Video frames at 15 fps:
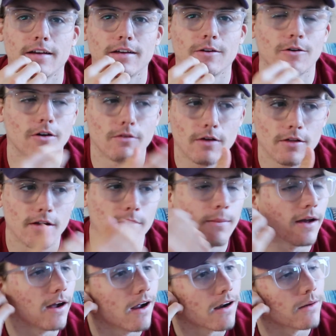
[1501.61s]
I'd rather have my
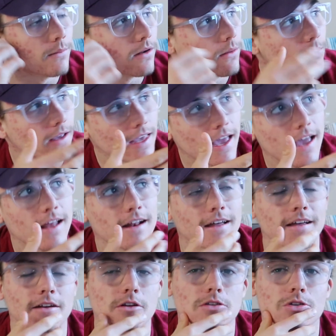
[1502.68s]
garden, but I'm in Canada
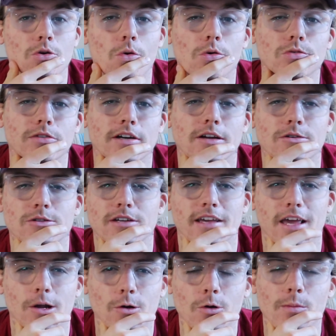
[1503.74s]
and it's cold right now, so I
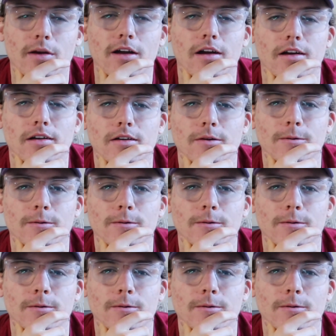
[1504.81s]
can't grow my garden.